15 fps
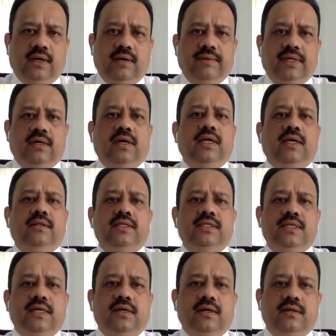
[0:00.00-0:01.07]
I mean, earlier this
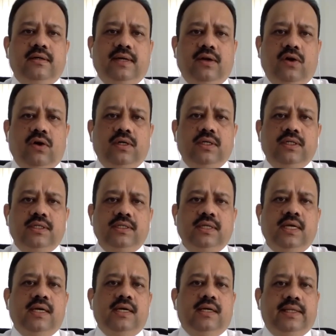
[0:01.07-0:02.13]
year, in August,
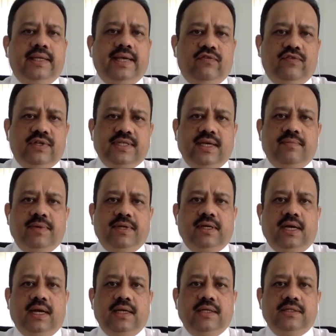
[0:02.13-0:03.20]
the FSA
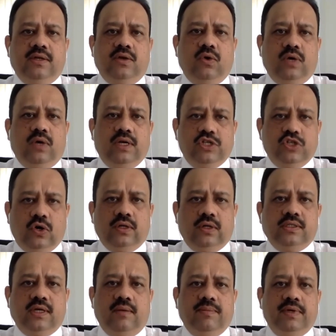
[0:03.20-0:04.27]
penalized a local insurance
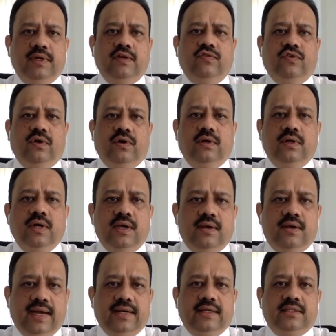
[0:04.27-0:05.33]
company for
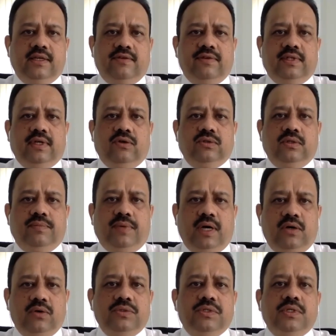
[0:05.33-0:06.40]
£87,000,